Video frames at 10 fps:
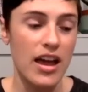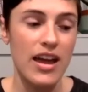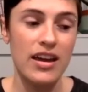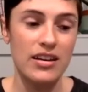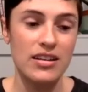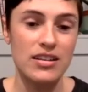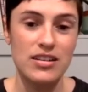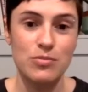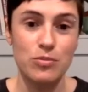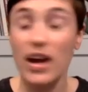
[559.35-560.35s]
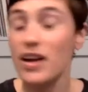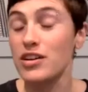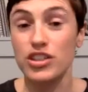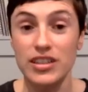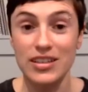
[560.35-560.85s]
And we
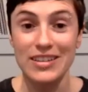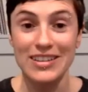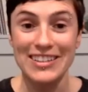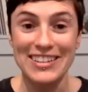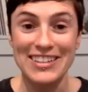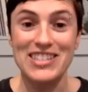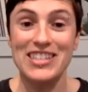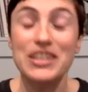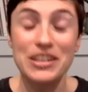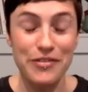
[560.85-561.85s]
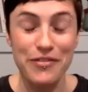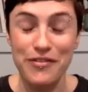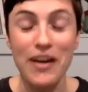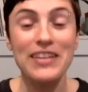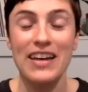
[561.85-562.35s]
actually didn't
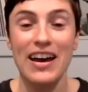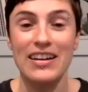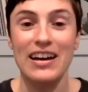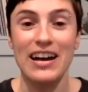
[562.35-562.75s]
find that.